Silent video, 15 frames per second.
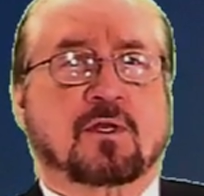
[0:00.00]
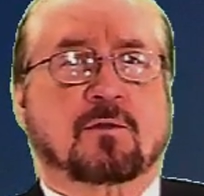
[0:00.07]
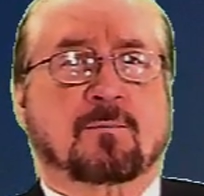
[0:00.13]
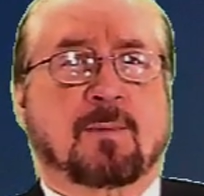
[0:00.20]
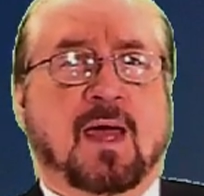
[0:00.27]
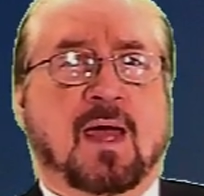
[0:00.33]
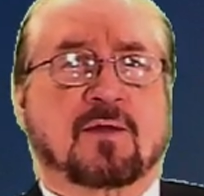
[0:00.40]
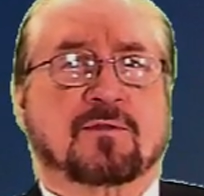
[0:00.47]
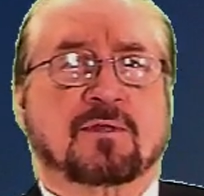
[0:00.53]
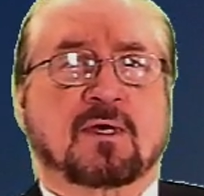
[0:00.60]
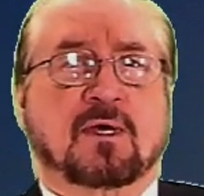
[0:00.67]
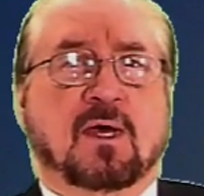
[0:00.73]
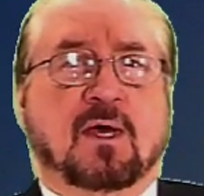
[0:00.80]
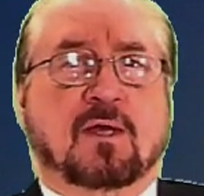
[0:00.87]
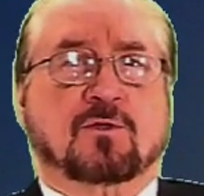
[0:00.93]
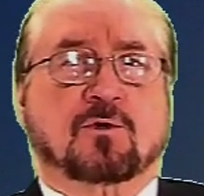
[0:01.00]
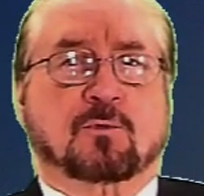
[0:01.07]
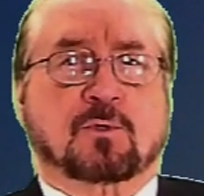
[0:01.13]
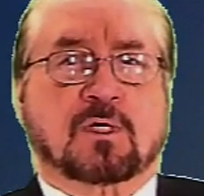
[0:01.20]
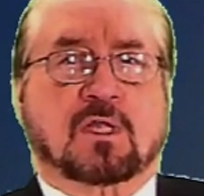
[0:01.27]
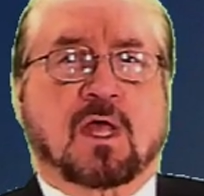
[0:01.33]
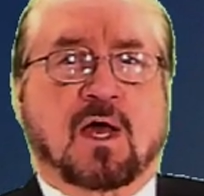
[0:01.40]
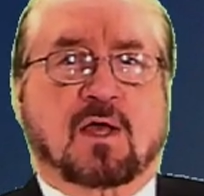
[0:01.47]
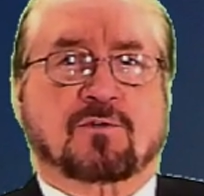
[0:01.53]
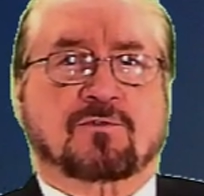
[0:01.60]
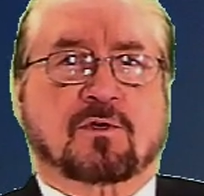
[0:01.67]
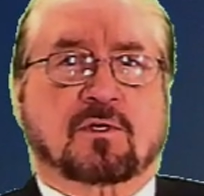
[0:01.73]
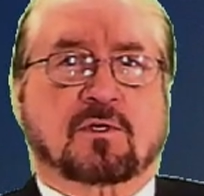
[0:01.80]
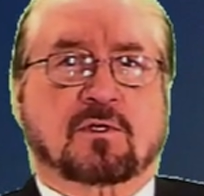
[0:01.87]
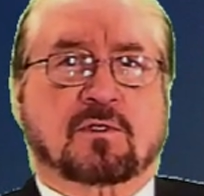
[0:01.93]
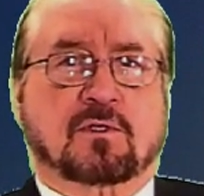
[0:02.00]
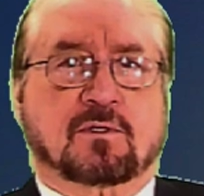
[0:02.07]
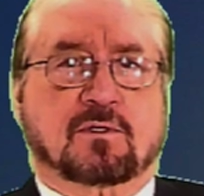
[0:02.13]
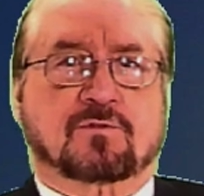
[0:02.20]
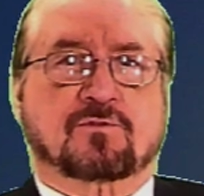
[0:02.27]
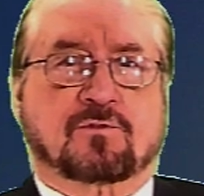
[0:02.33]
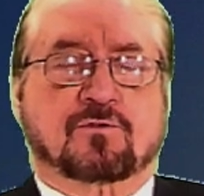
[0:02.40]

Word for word: the math, you'll realize that it is,